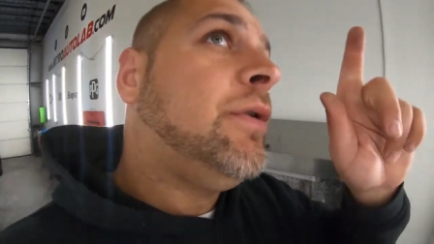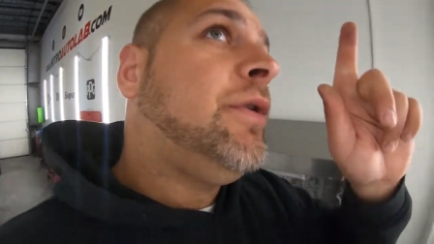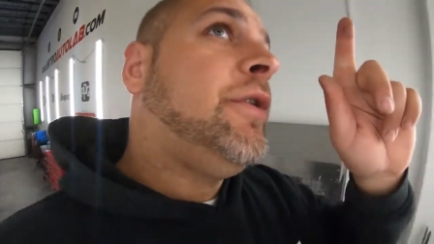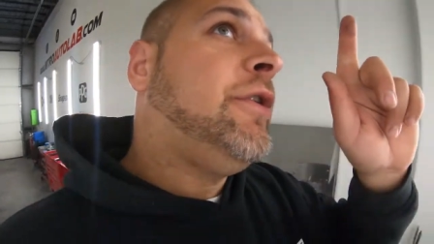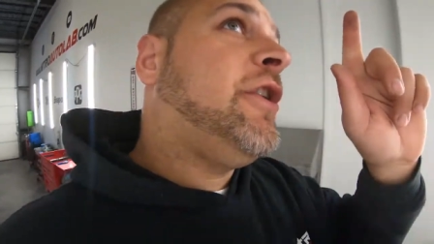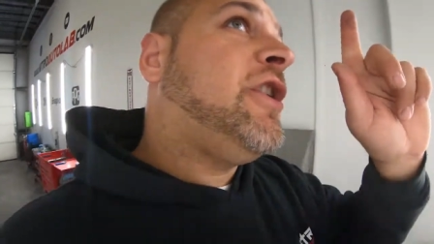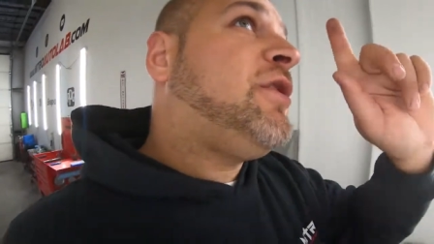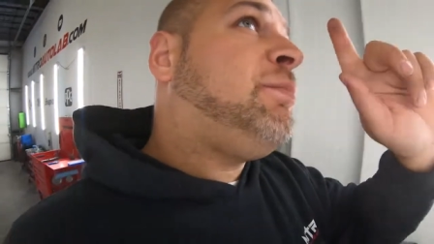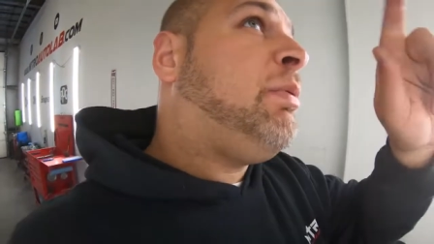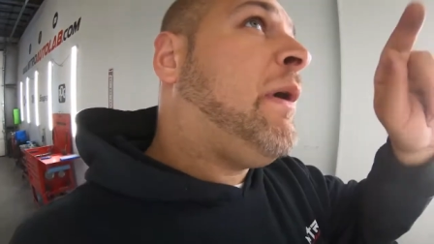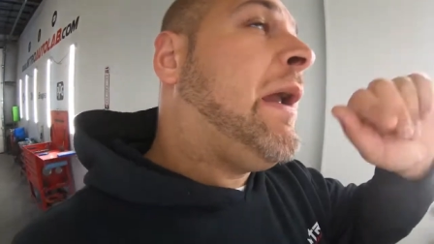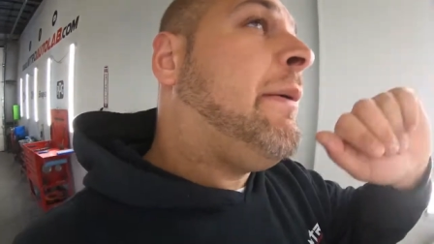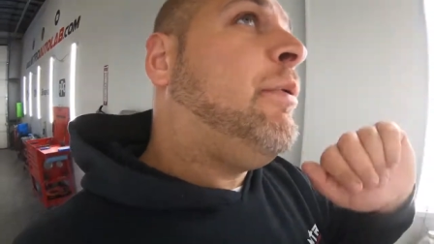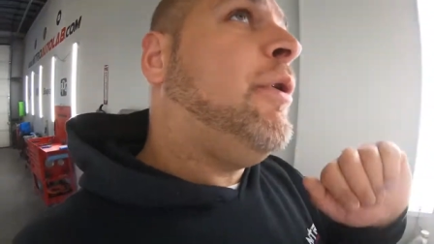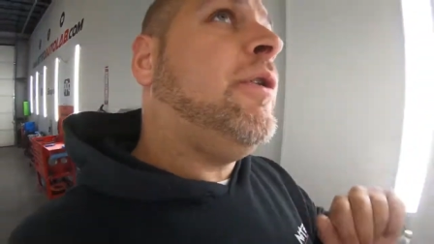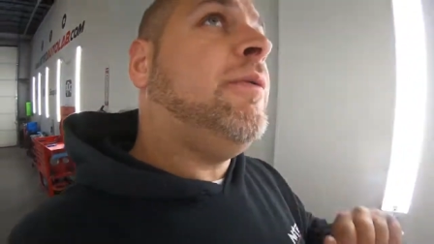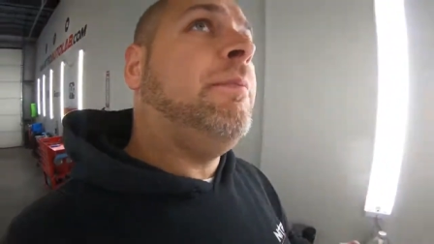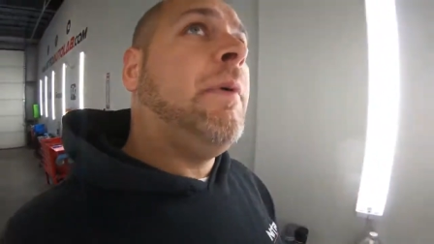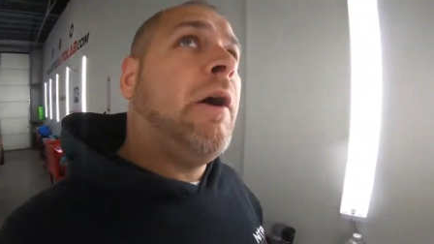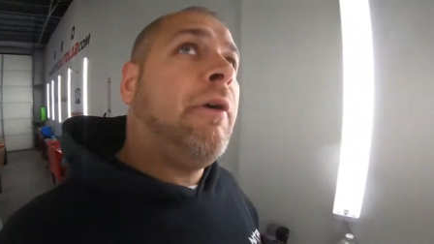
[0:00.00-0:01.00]
your spray
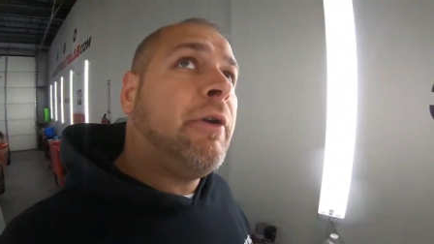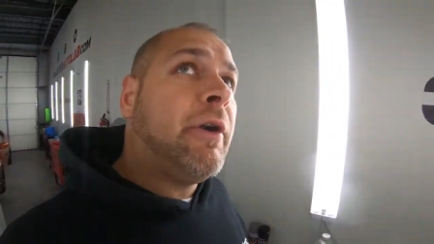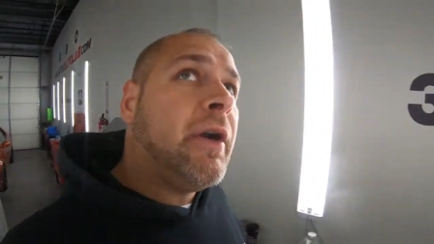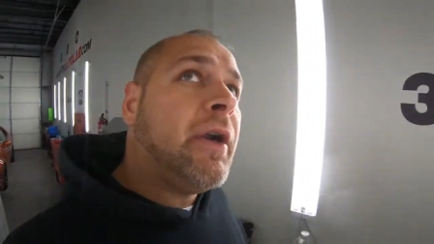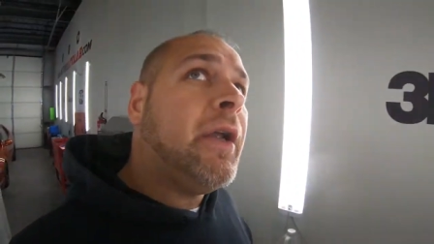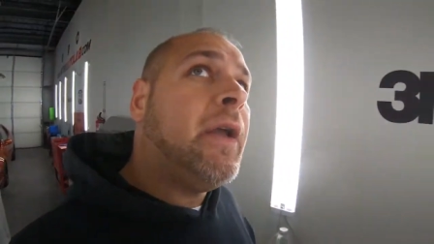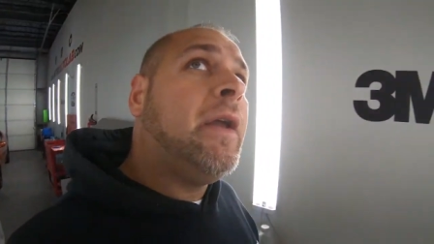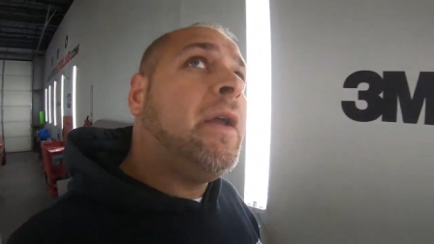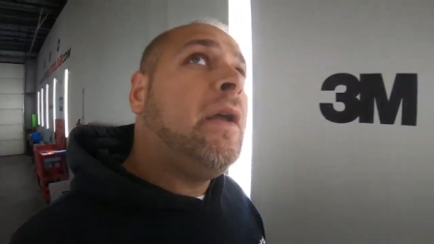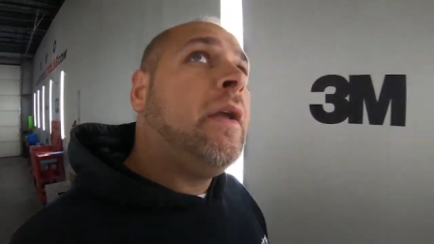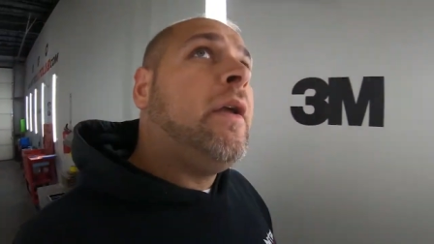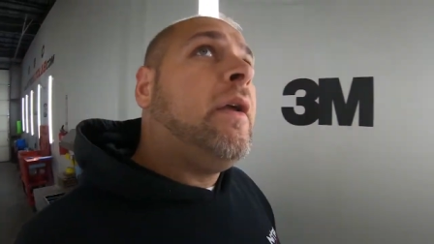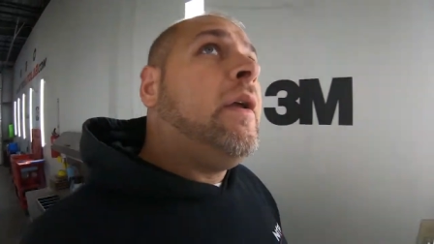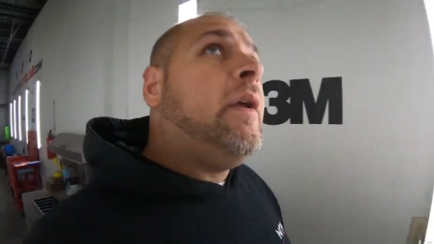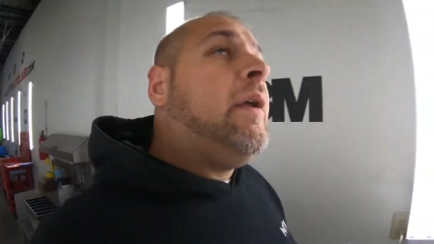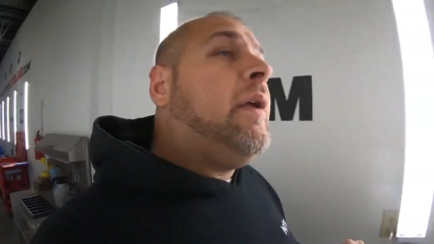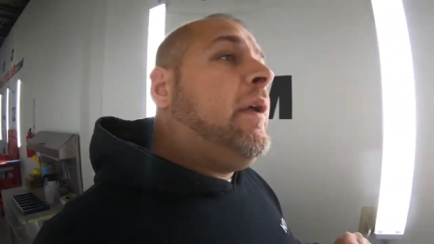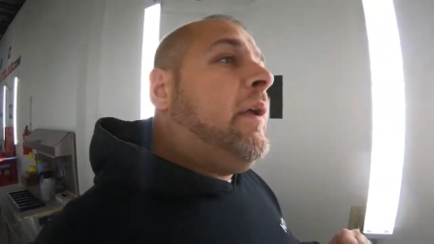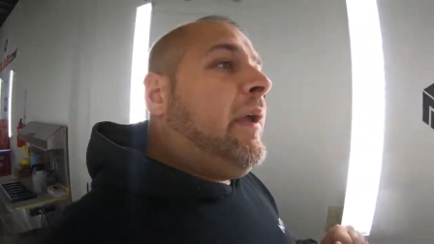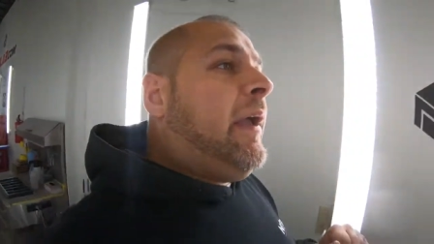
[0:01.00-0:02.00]
booth motor
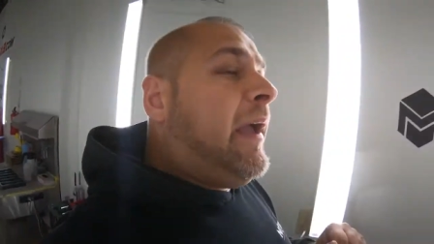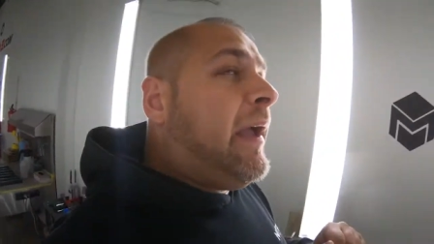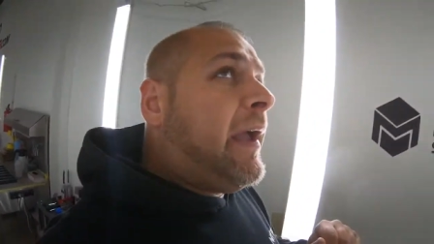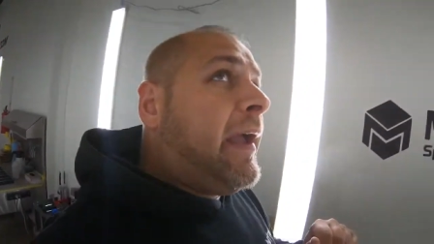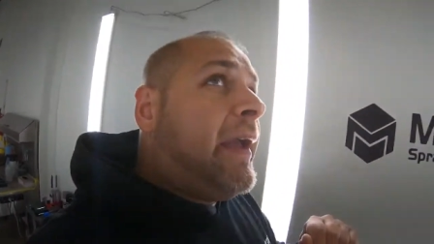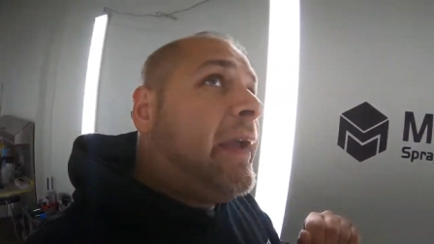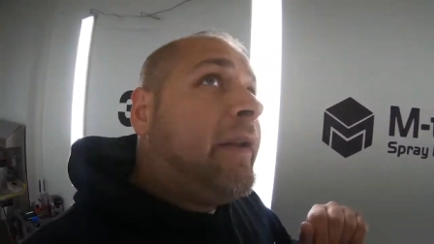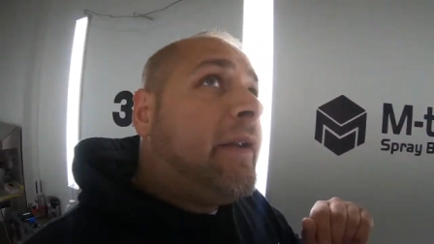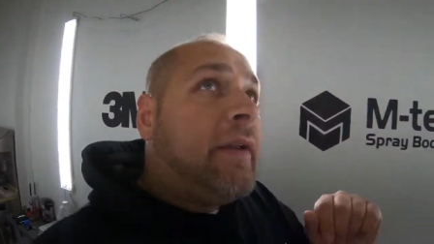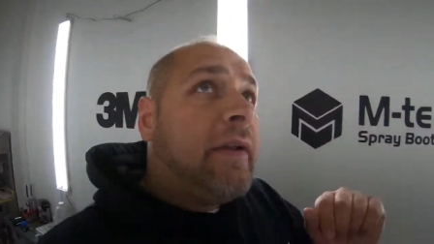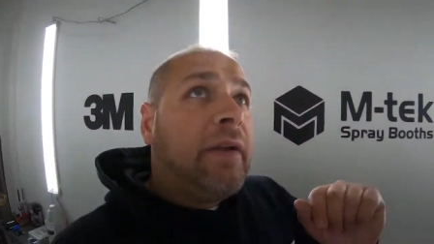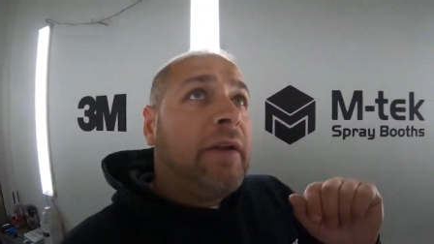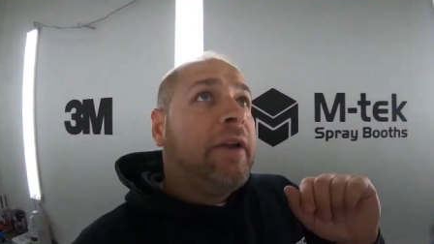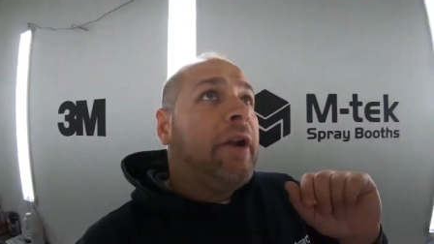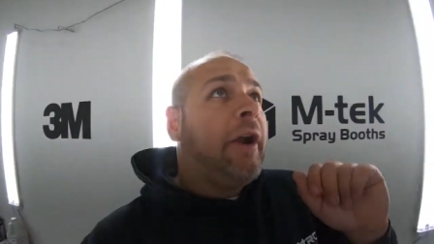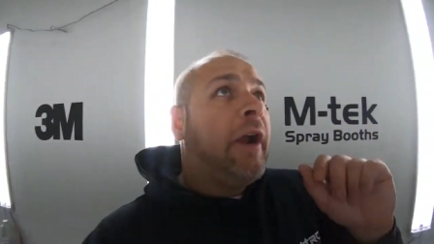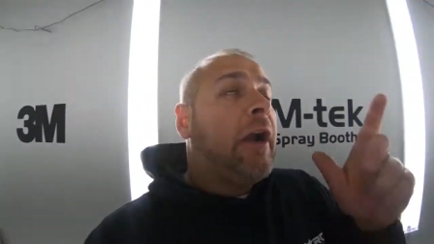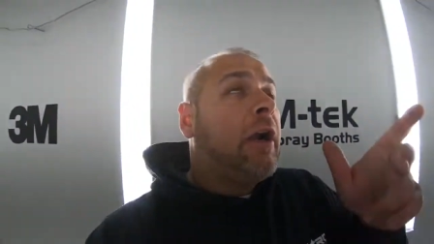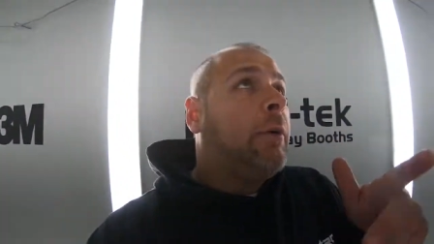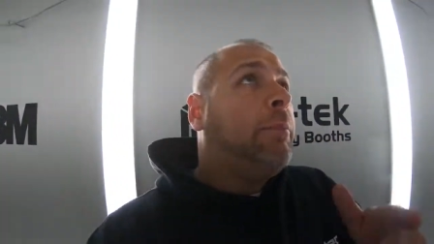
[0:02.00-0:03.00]
and
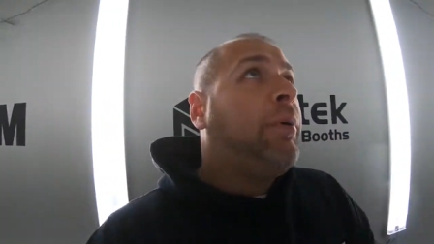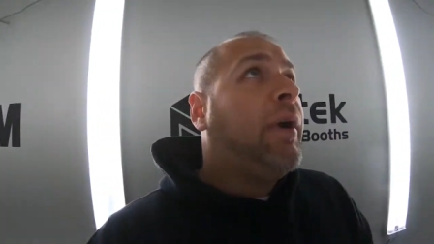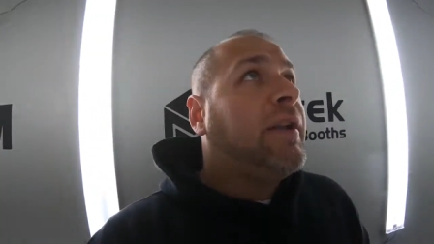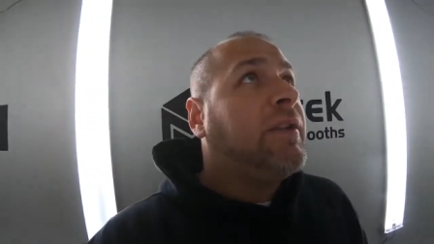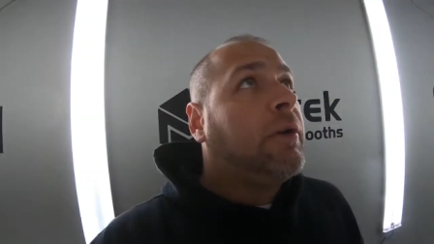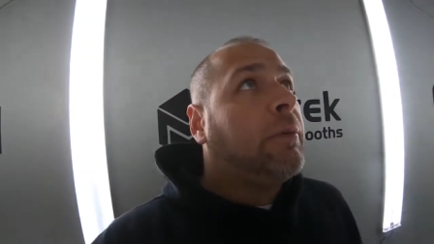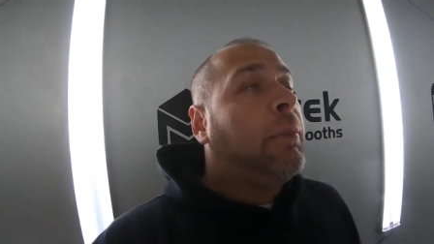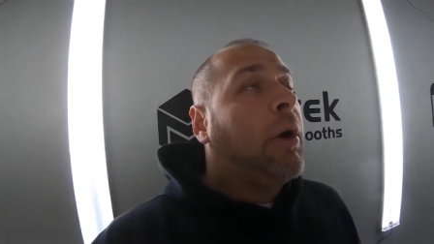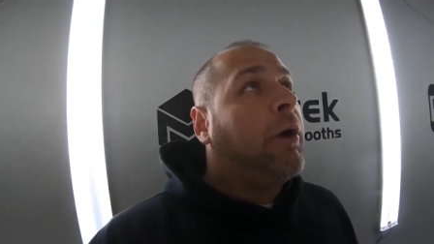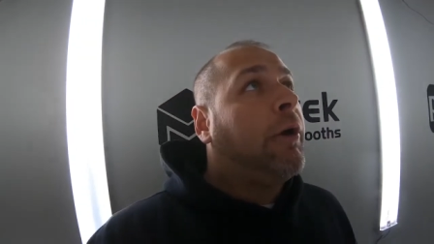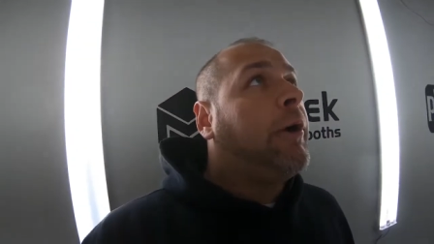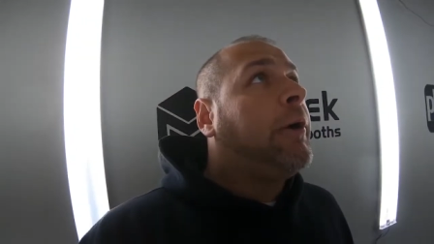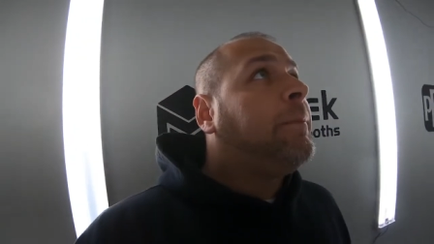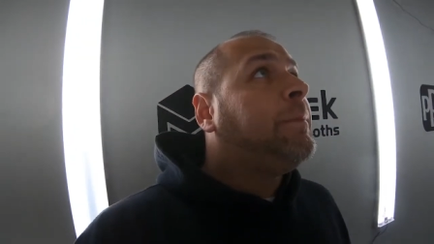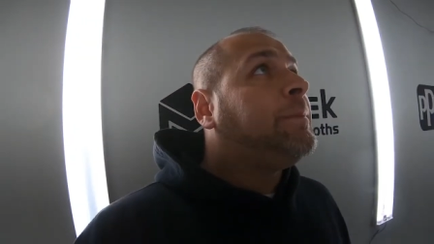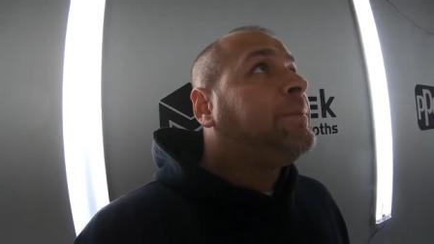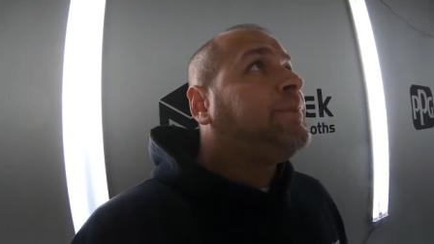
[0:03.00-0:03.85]
your air compressor motor.